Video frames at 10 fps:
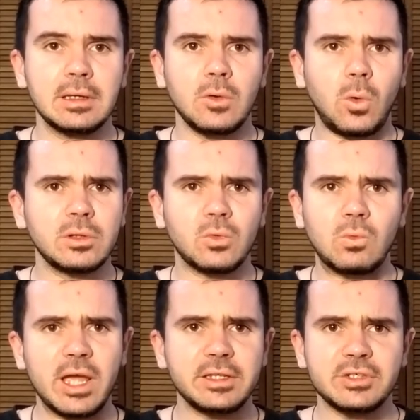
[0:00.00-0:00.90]
All the
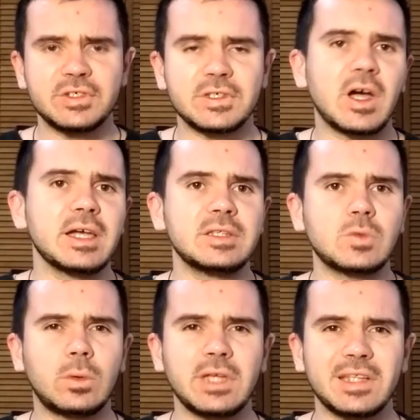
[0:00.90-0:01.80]
reddish sights,
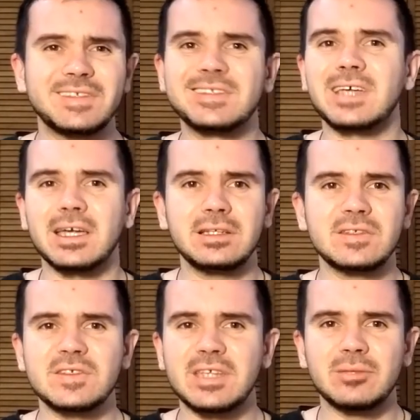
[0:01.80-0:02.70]
all that
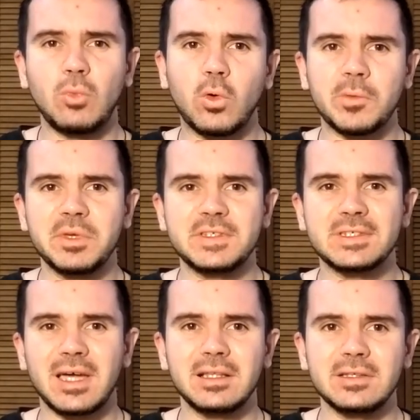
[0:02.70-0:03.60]
silence, that morbid
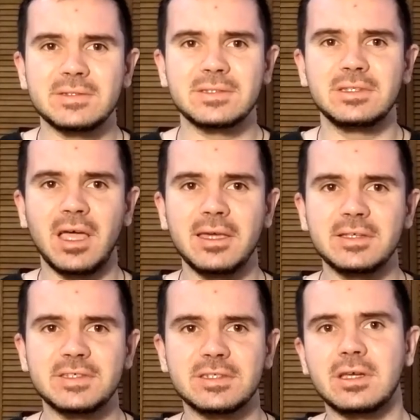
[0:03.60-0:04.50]
silence, the
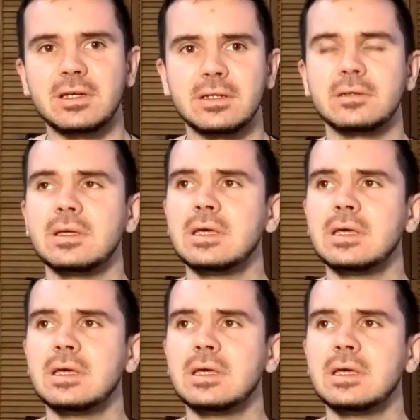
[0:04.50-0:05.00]
dying sun.